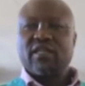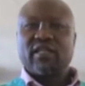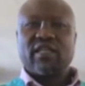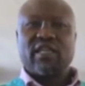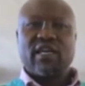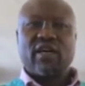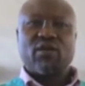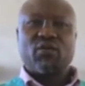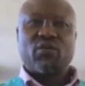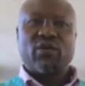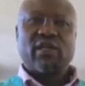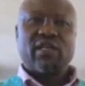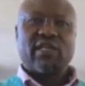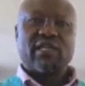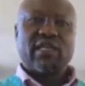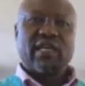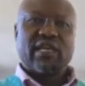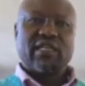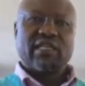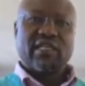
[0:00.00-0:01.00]
they will
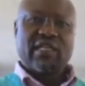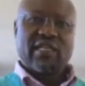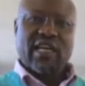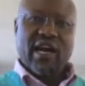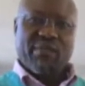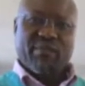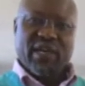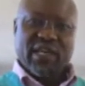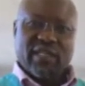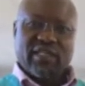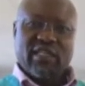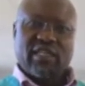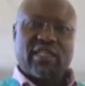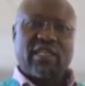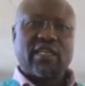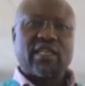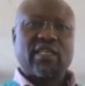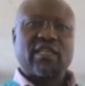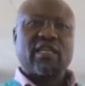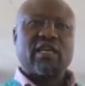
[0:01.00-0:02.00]
get damaged
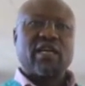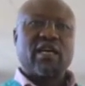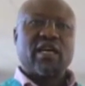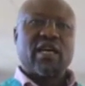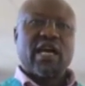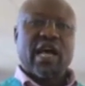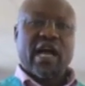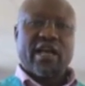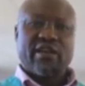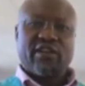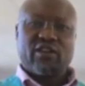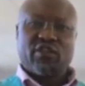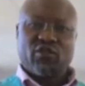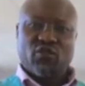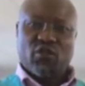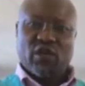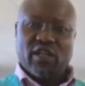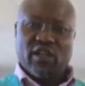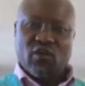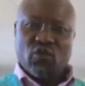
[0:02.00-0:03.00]
and you
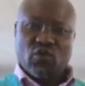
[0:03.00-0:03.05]
will